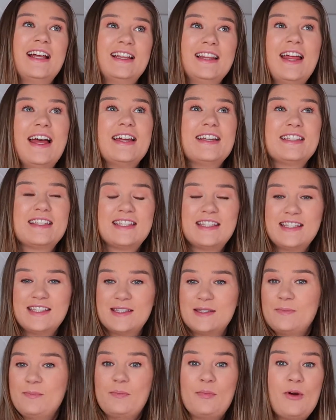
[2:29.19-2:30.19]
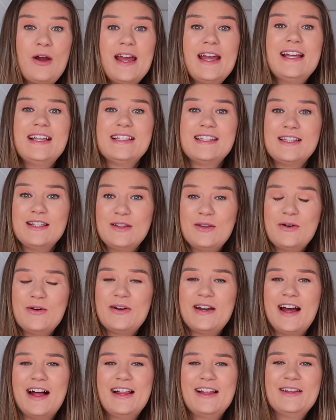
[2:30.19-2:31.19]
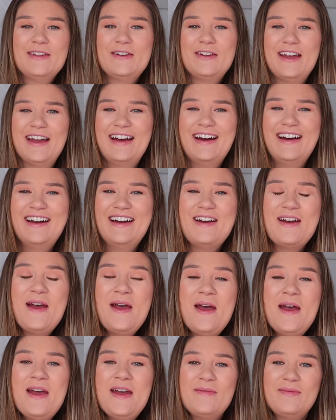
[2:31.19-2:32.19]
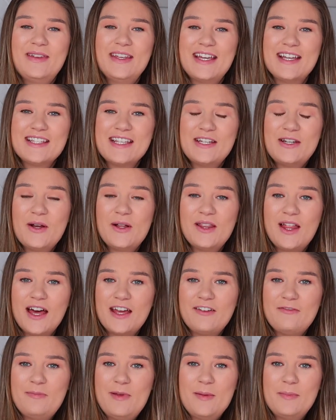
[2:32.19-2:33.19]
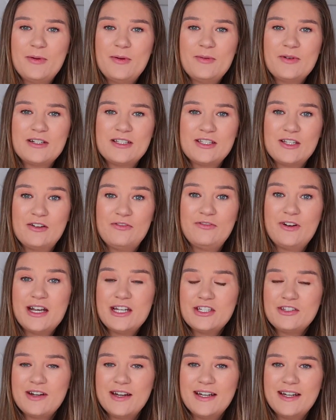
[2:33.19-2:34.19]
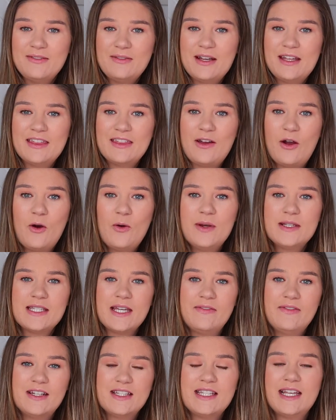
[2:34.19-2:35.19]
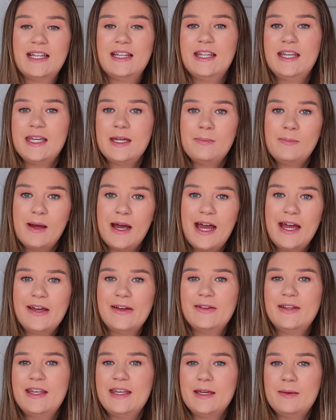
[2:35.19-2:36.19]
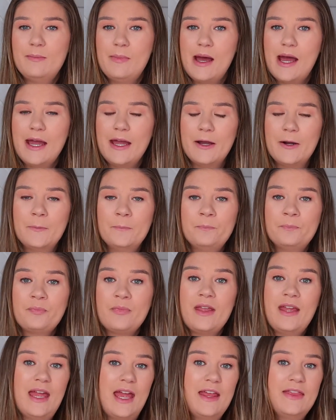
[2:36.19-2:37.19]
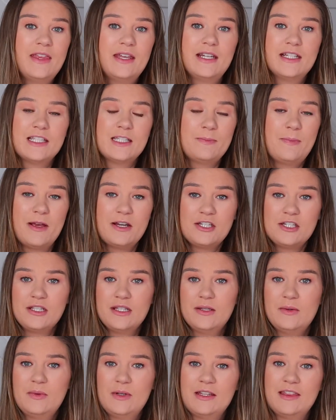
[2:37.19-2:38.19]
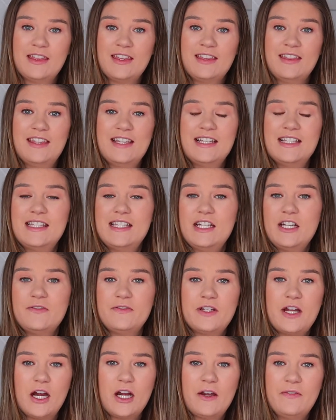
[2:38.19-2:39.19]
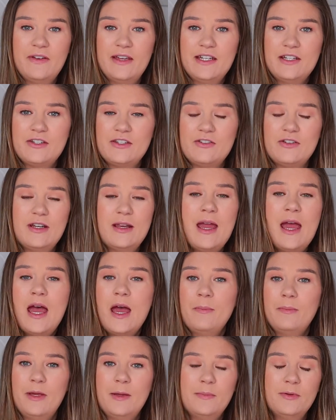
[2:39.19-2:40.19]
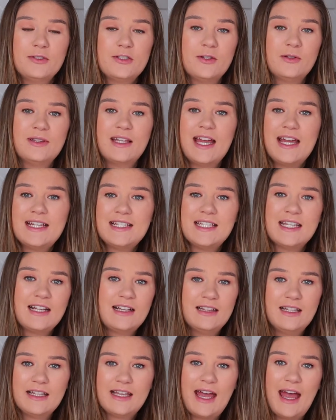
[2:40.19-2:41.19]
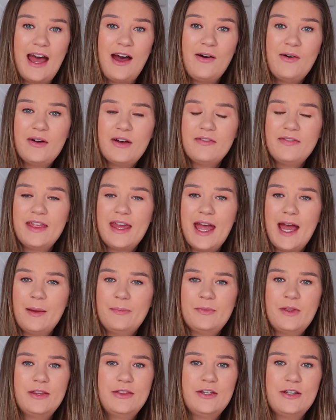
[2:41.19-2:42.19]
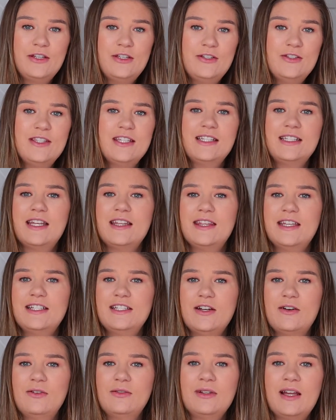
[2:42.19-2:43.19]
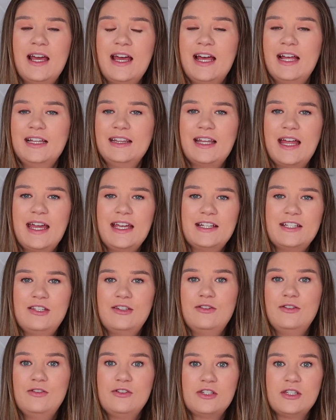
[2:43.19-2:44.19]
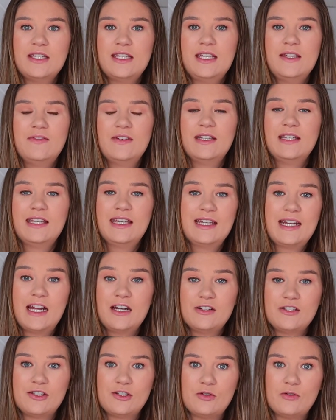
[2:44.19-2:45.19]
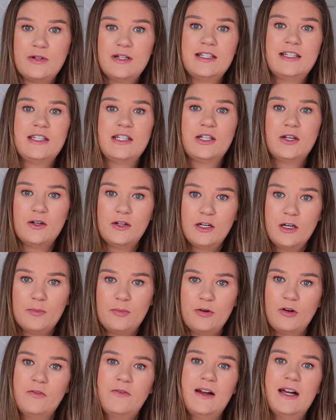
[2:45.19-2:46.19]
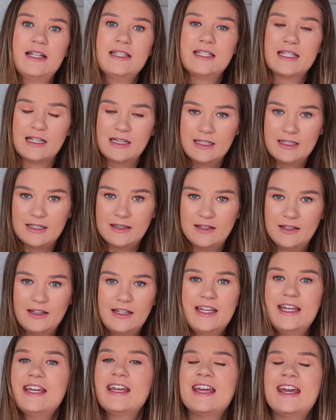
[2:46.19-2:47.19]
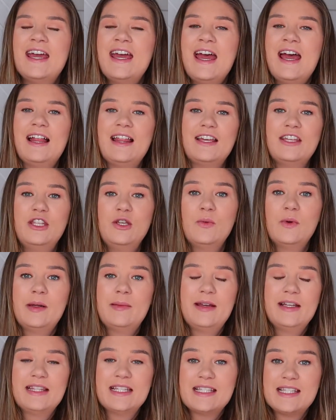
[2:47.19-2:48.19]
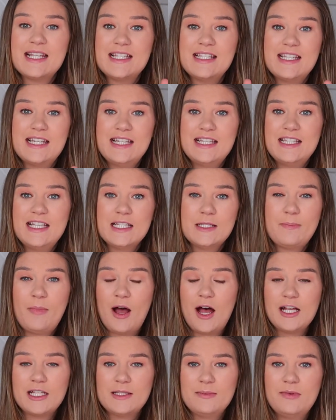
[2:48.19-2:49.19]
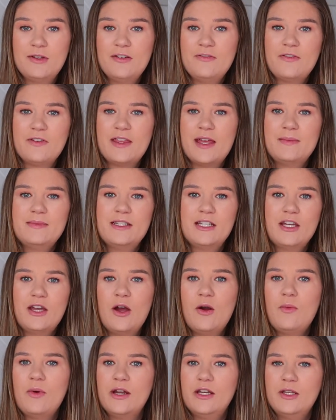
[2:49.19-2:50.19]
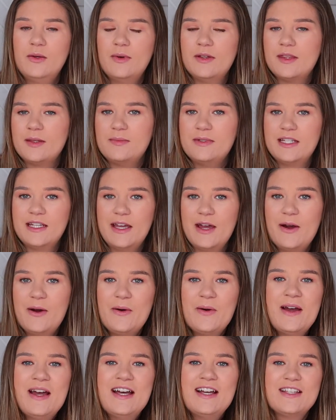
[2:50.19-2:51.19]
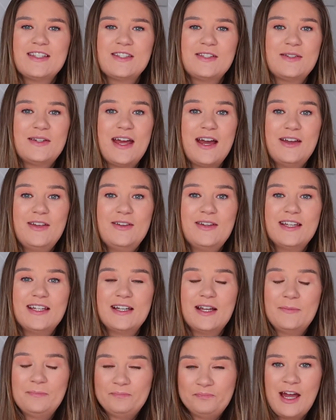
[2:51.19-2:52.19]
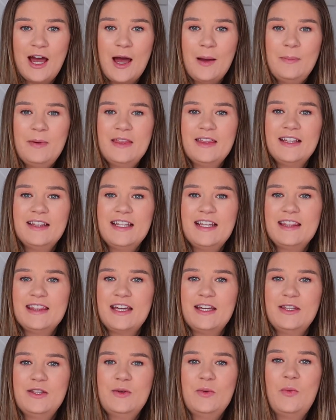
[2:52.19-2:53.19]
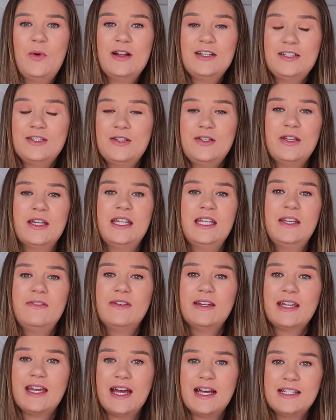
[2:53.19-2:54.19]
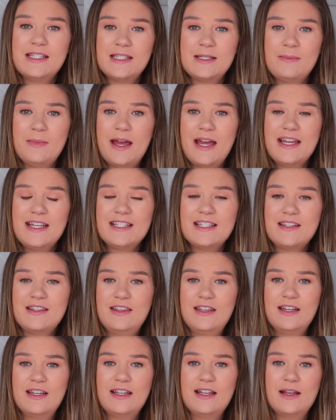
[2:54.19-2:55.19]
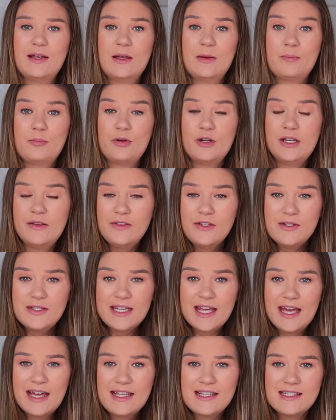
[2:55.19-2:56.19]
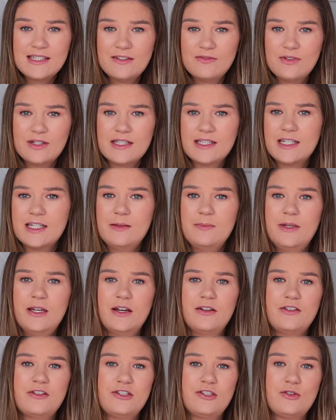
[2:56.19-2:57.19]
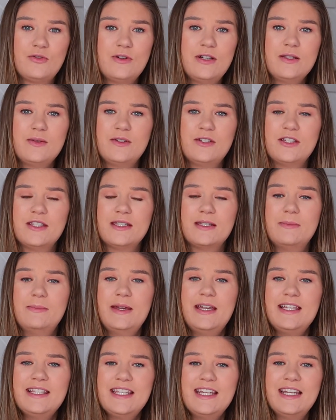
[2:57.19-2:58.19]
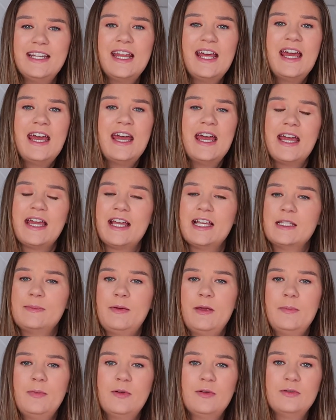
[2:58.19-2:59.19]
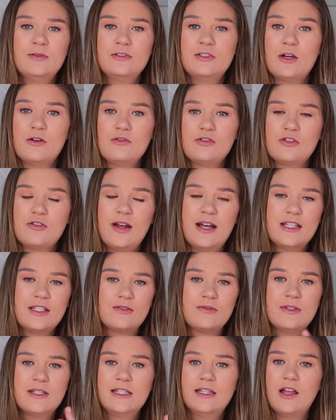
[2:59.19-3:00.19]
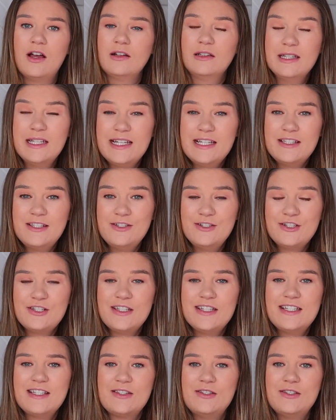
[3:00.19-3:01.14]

Like, praise the Lord, hallelujah. Because I know a lot of people were so frustrated with always having to say link in bio, link in bio. And then especially with the senior photography industry, people don't like to click out of the app that they're using. They don't like to usually even get out of stories to go to your profile to click on the link. Like, you want to make this as easy as possible for them to go where you want them to go. So now you can copy the link that you want to. You can even customize the preview text of what's going to be on your stories, which is amazing because people don't trust really long links usually.